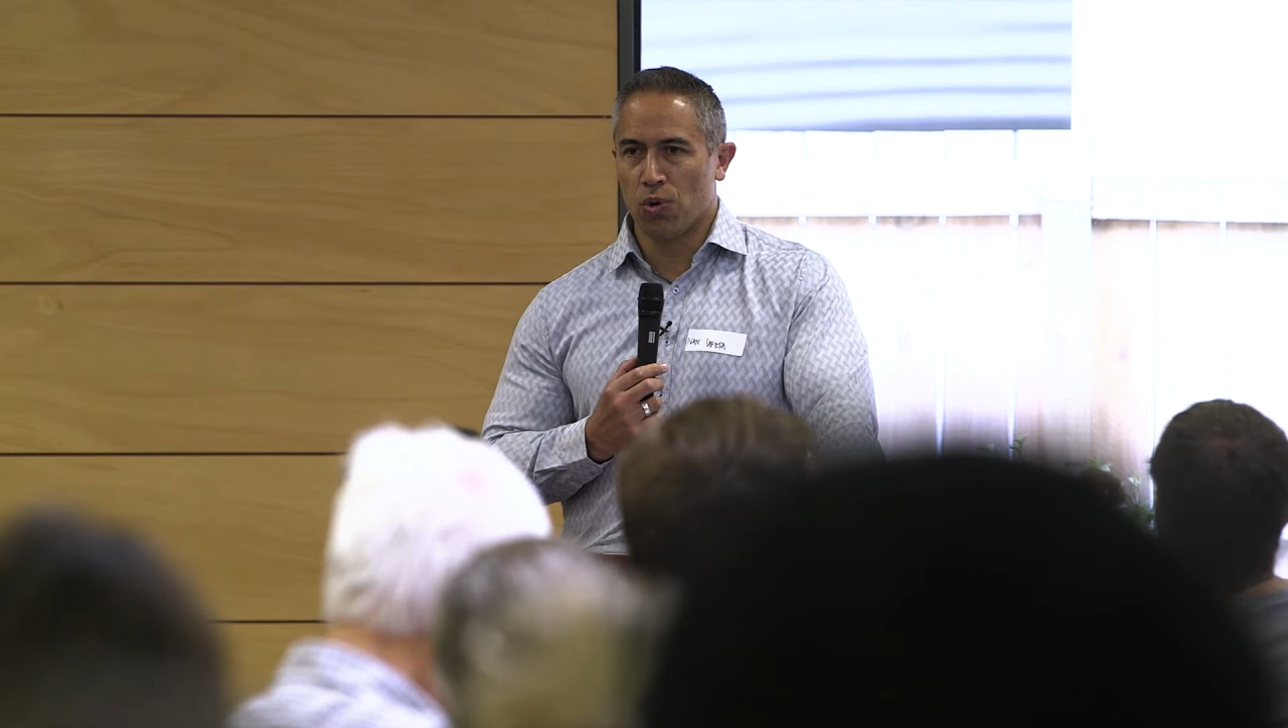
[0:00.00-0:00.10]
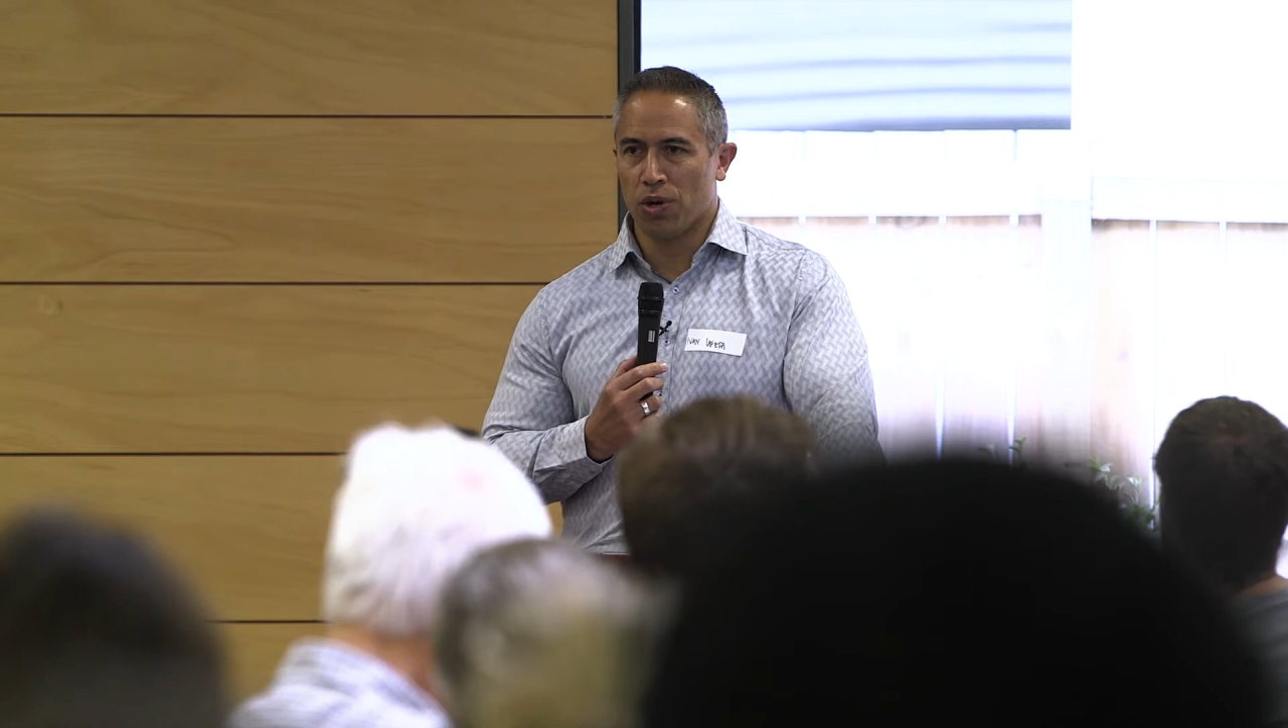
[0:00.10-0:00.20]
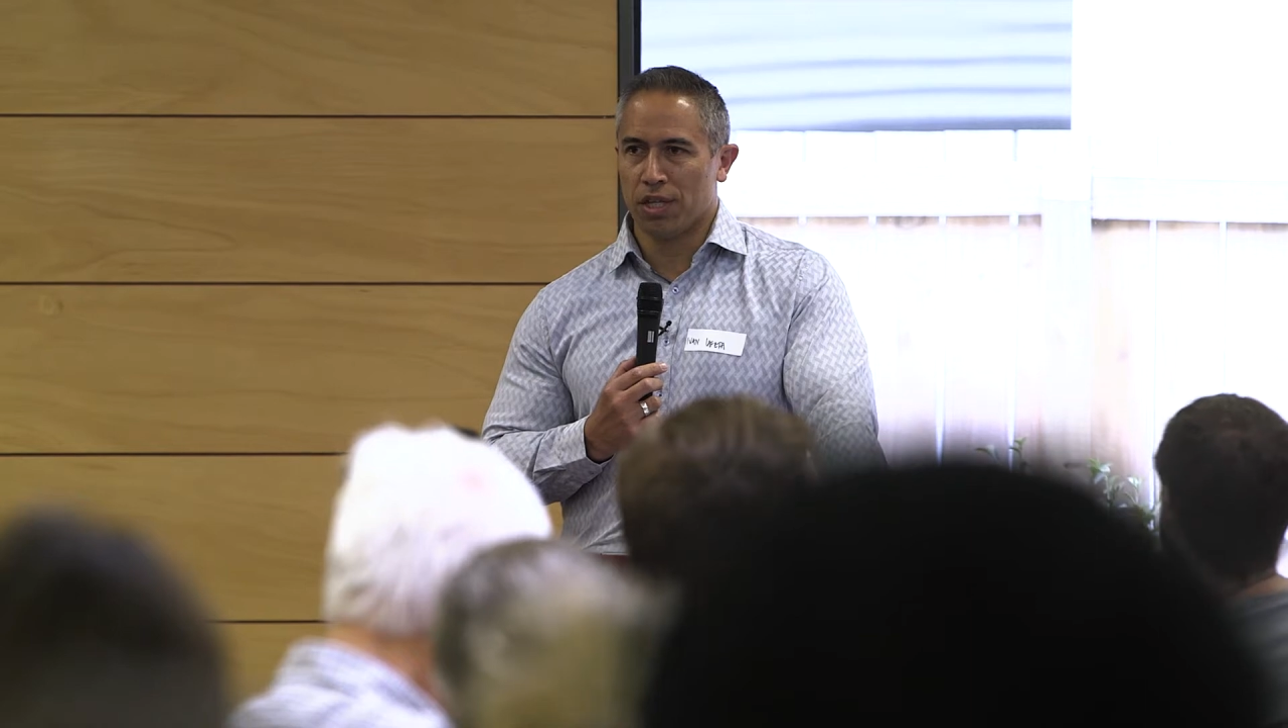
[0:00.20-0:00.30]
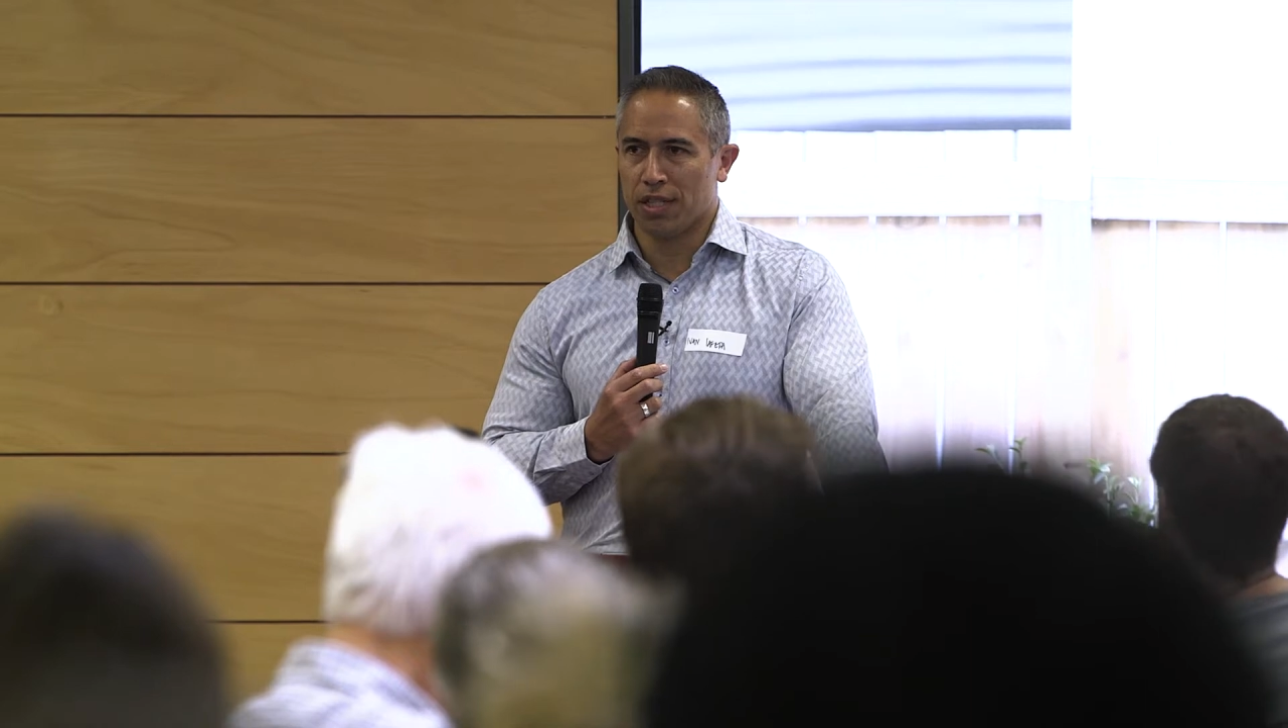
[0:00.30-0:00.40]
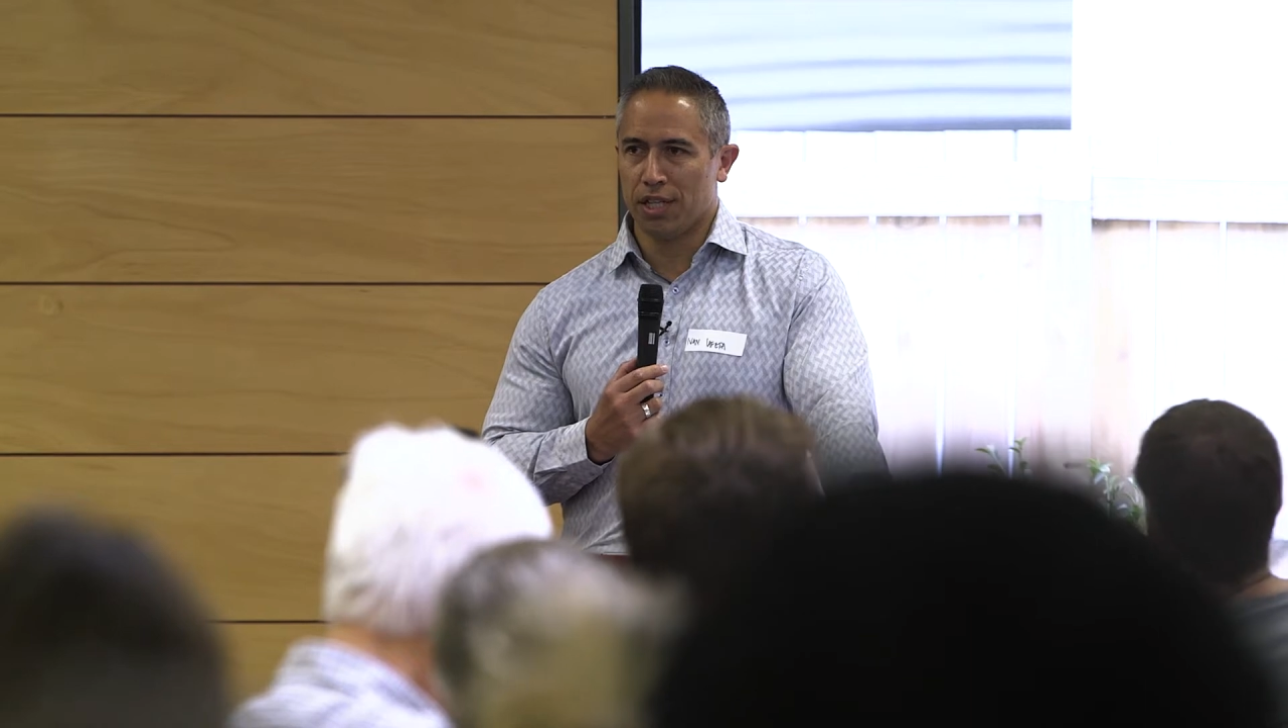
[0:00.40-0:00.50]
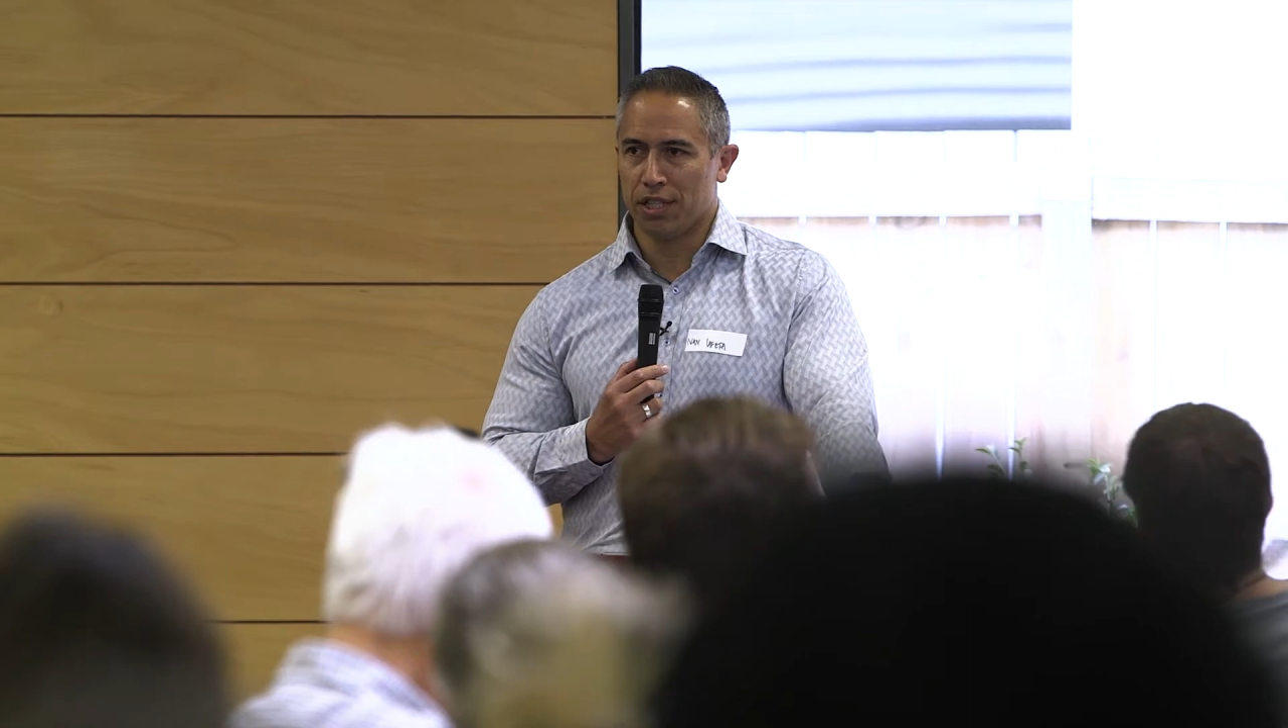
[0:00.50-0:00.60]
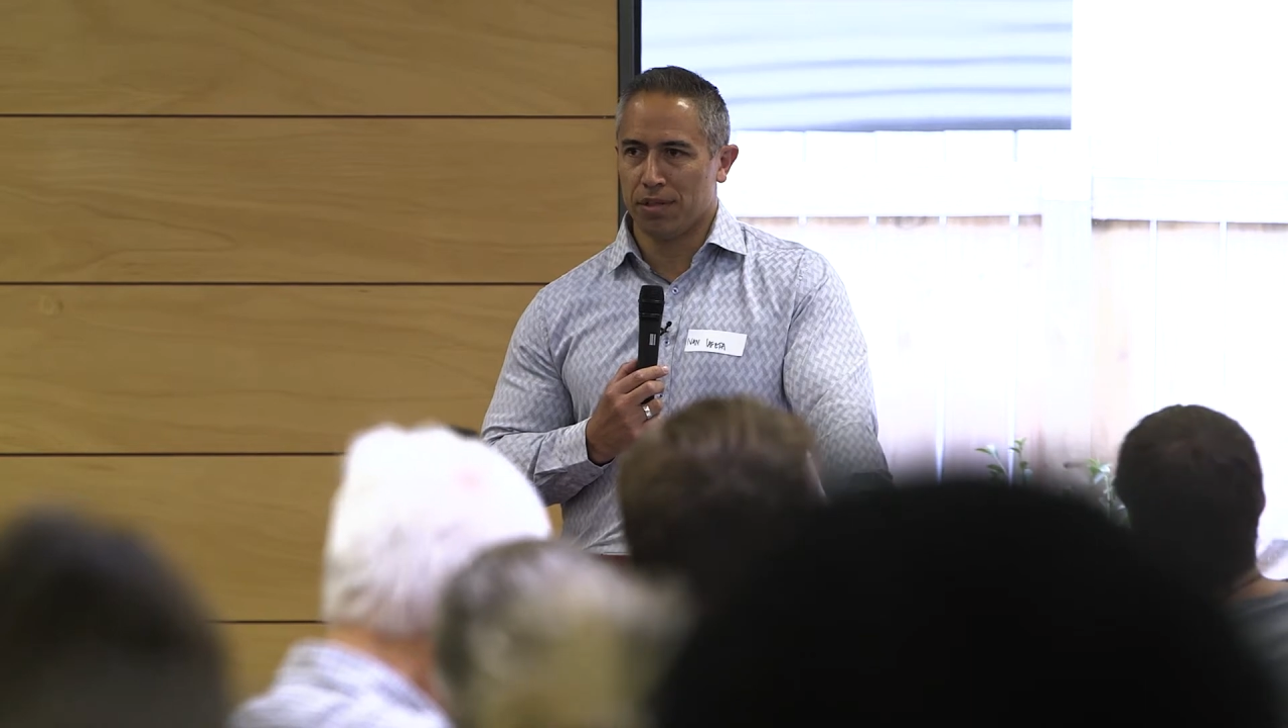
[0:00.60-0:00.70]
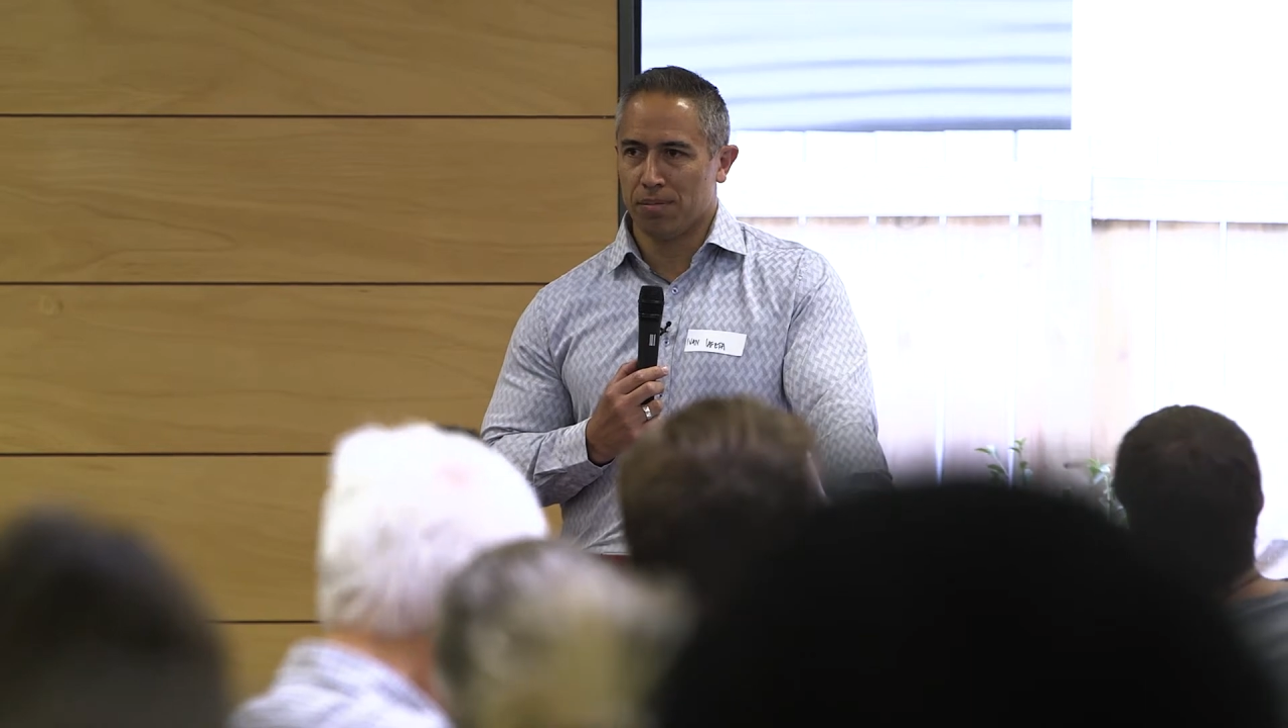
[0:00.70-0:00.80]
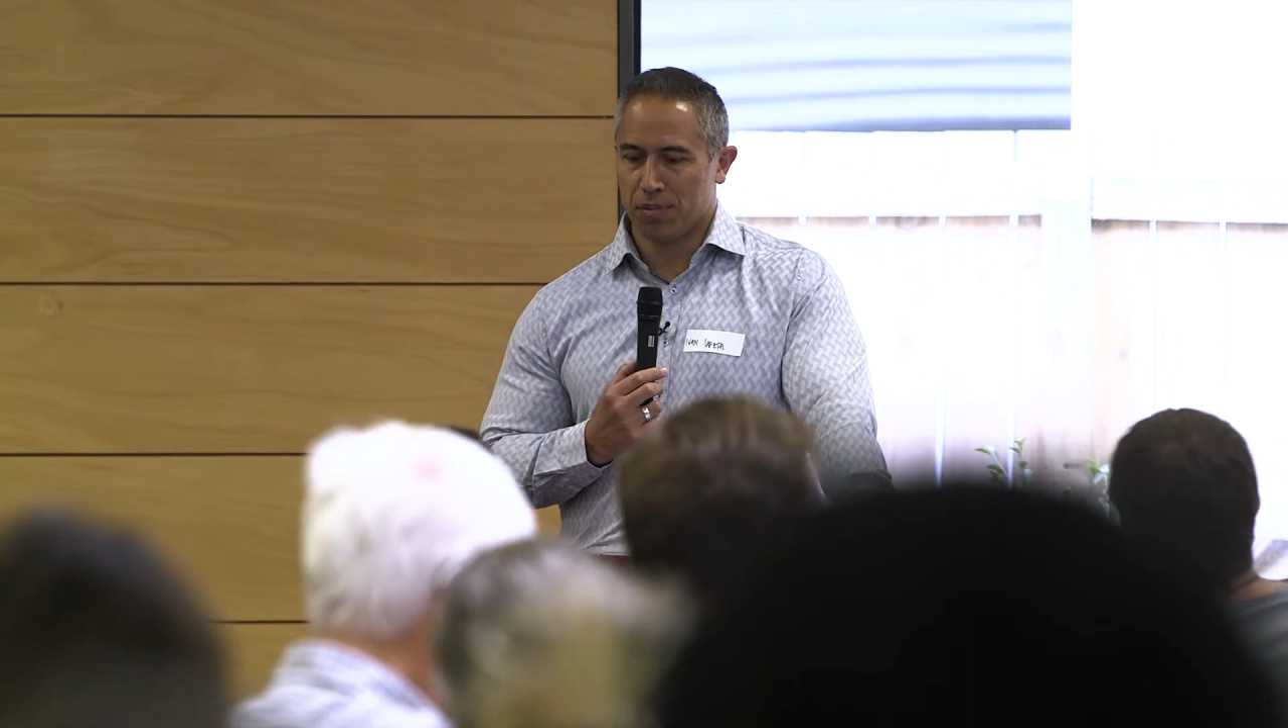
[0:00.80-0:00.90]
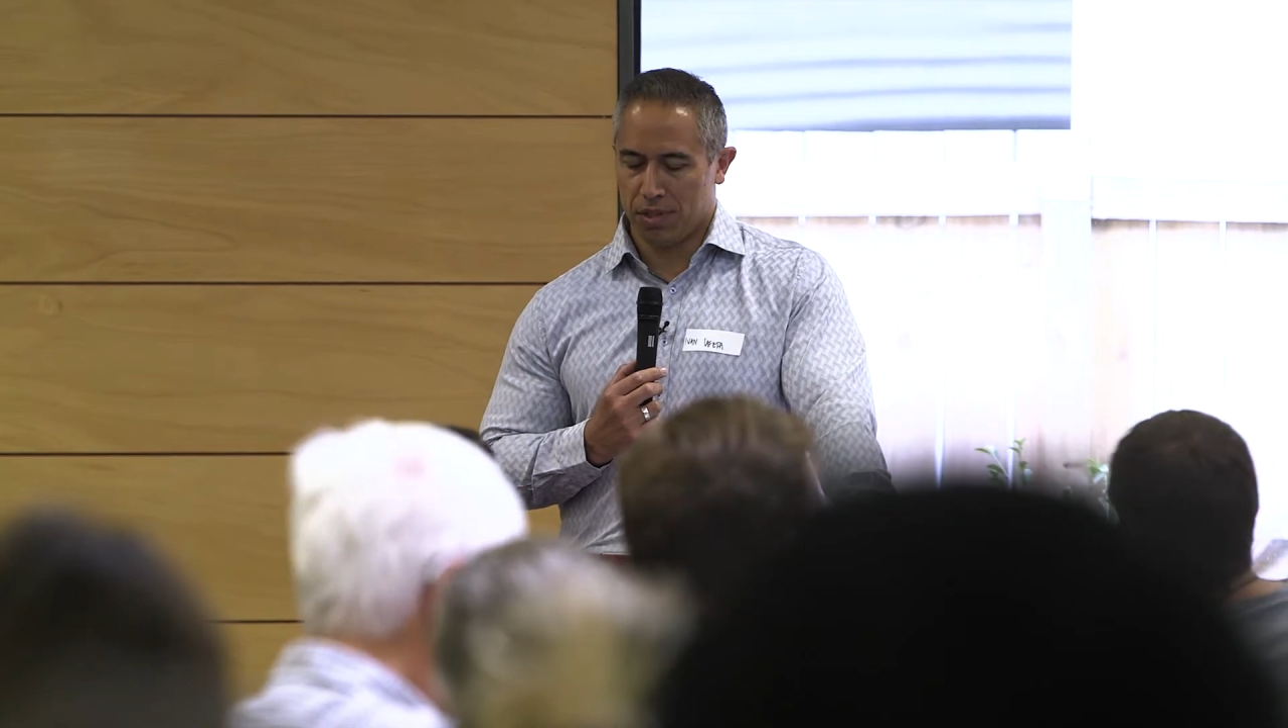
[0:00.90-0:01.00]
organisation